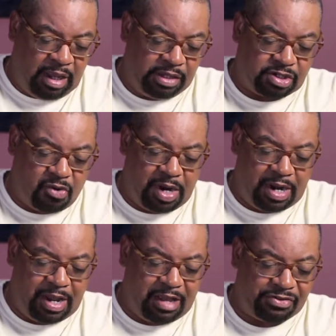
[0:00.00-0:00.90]
And so
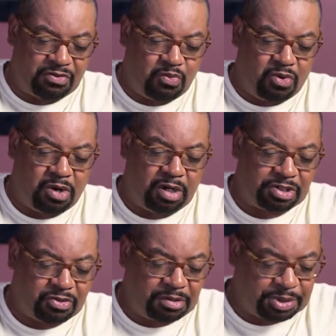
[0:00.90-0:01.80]
we have some more
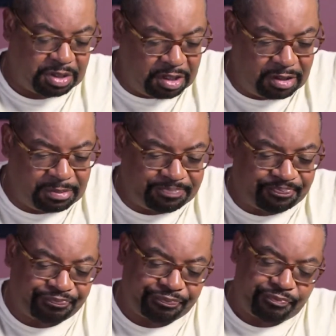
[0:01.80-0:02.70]
scripture here.
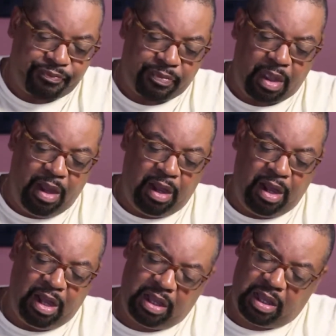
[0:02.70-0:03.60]

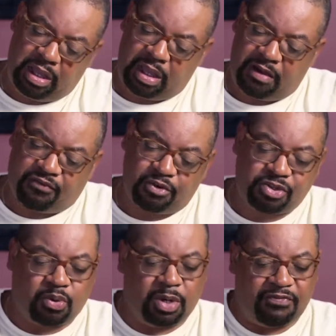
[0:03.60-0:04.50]
Verse
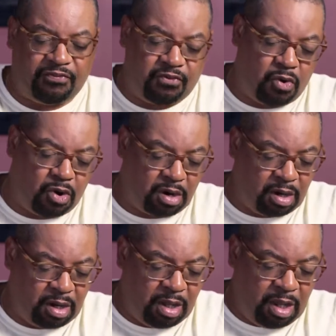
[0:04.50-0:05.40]

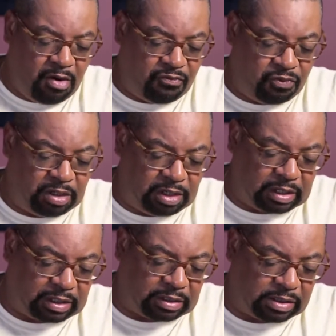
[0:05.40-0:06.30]
24, if we
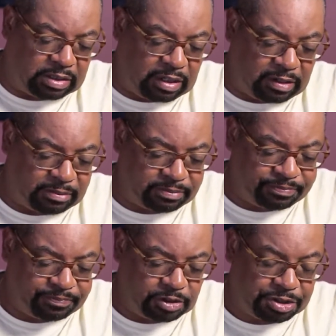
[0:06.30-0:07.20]
look at,
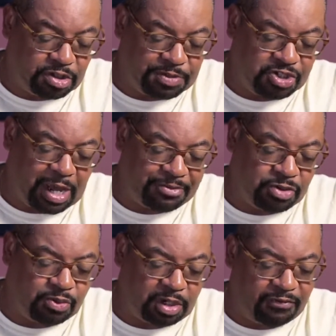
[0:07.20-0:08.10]
chapter
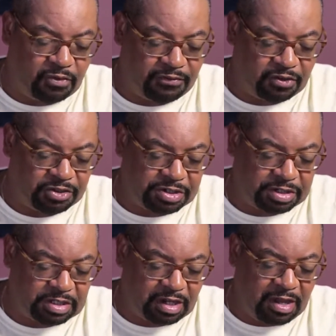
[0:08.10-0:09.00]
24, verse
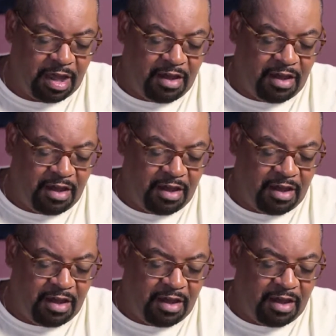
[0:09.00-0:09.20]
16.